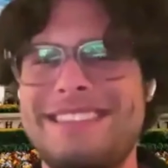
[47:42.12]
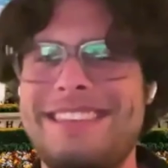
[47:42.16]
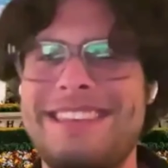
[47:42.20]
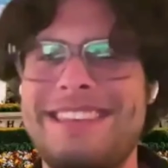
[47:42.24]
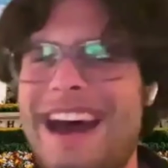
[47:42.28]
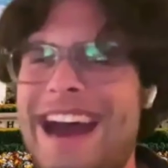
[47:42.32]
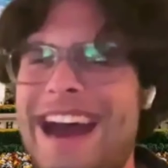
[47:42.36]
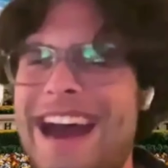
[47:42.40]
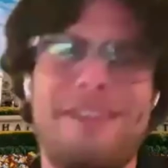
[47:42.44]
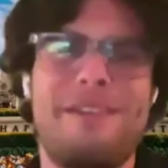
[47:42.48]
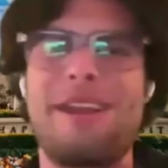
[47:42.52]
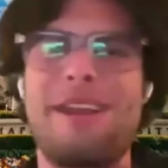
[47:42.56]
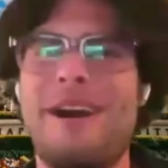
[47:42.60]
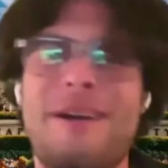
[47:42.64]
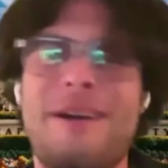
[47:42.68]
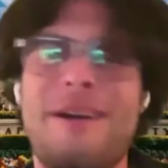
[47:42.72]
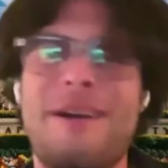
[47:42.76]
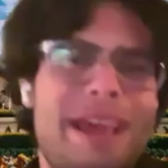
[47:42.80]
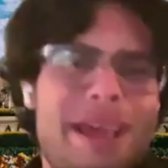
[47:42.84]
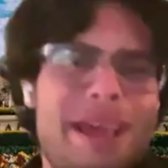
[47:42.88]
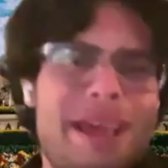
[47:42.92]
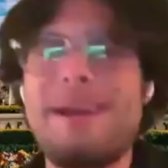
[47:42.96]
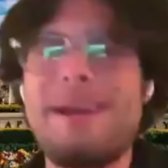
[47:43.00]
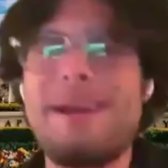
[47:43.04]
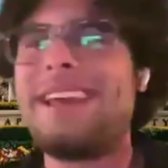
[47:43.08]
I don't know.
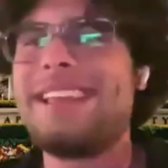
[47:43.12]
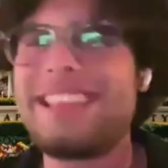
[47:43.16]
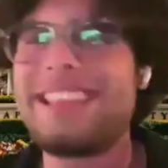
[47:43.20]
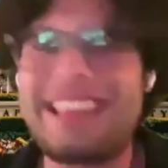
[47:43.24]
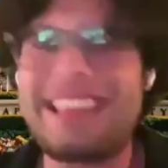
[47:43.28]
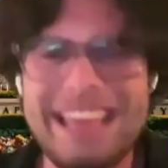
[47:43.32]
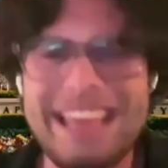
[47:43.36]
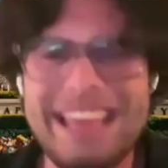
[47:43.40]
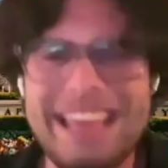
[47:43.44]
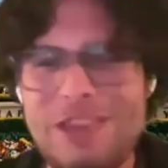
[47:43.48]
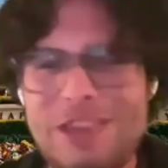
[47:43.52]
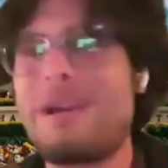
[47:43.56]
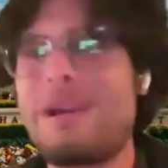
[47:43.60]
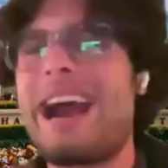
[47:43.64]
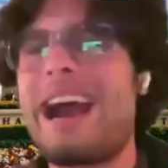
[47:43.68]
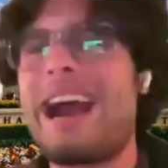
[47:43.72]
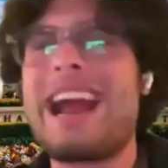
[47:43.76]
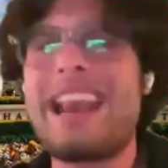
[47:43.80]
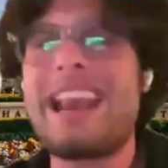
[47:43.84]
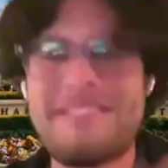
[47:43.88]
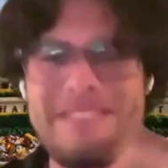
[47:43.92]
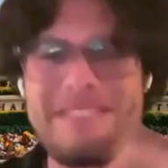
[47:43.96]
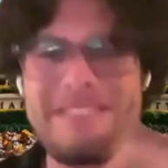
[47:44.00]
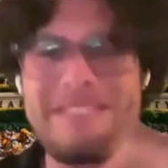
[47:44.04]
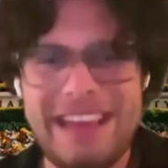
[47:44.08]
It like you
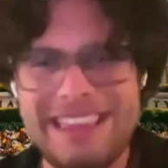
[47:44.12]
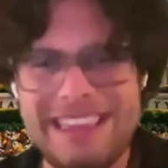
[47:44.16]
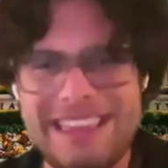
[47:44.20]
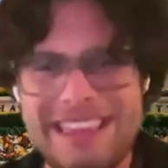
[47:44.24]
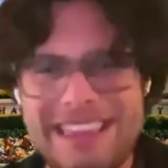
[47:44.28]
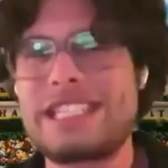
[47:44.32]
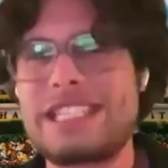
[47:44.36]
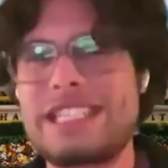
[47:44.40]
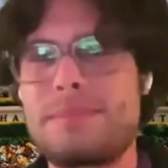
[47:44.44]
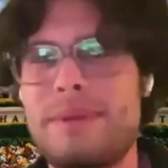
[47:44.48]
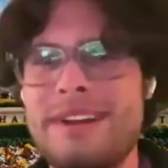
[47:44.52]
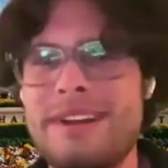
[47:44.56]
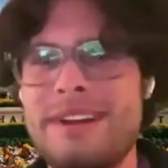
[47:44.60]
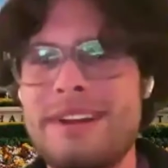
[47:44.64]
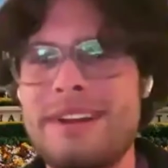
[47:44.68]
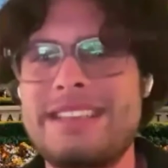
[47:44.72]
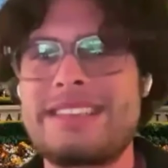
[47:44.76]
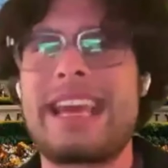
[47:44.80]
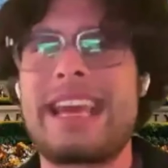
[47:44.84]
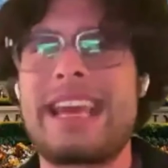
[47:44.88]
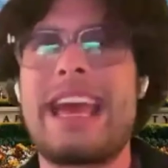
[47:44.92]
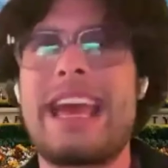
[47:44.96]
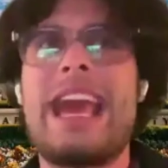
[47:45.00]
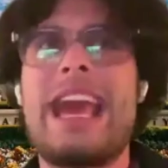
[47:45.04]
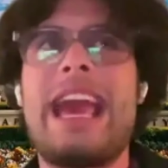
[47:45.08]
kind of get these experiences,
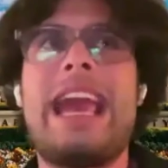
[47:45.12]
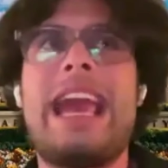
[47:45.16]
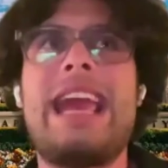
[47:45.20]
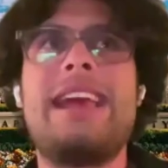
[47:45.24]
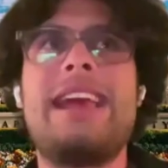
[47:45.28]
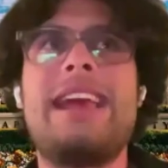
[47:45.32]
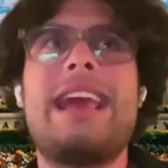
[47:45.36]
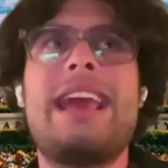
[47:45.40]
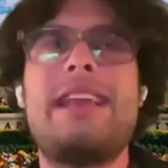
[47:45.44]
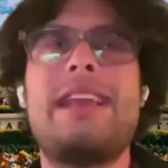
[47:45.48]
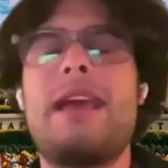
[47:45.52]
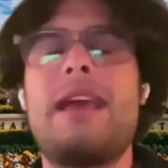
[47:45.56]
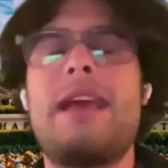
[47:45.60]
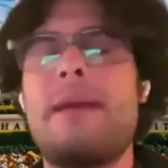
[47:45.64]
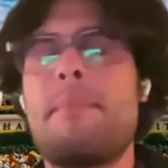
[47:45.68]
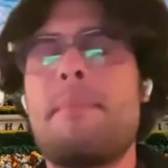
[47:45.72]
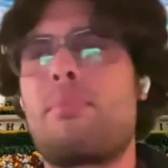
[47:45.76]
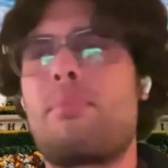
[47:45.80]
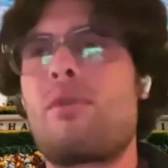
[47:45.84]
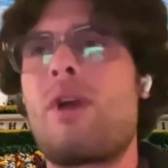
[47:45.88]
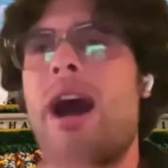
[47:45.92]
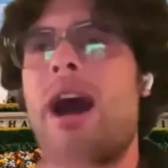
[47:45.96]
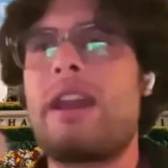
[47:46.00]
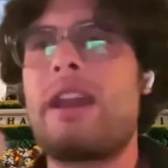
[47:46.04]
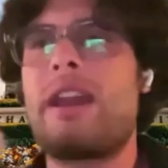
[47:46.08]
like it
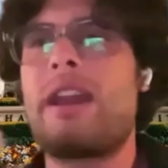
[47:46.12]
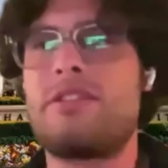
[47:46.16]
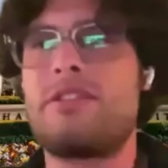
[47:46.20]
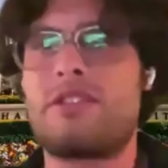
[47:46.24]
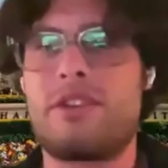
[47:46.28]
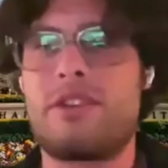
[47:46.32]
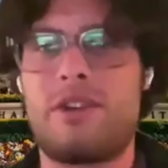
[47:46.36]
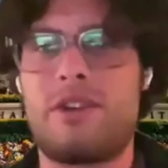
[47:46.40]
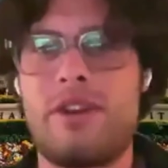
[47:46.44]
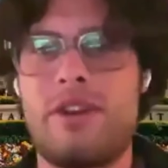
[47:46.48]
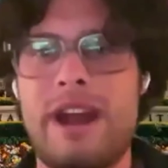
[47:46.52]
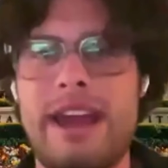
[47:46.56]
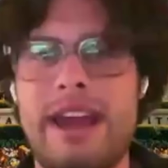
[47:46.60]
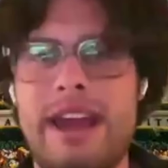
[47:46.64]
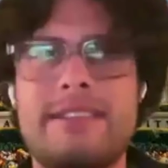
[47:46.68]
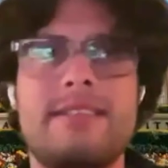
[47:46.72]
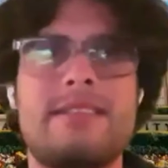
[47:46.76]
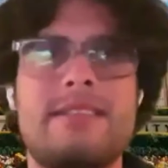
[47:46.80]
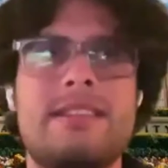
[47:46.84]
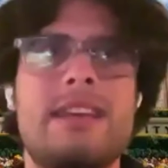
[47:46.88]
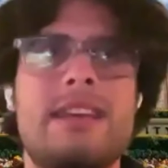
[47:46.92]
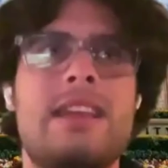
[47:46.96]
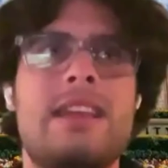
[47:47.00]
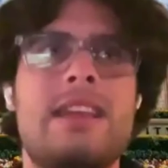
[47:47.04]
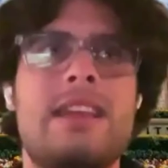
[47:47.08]
broadens your
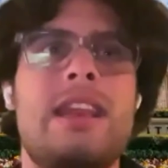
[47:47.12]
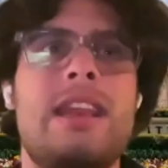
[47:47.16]
horizons.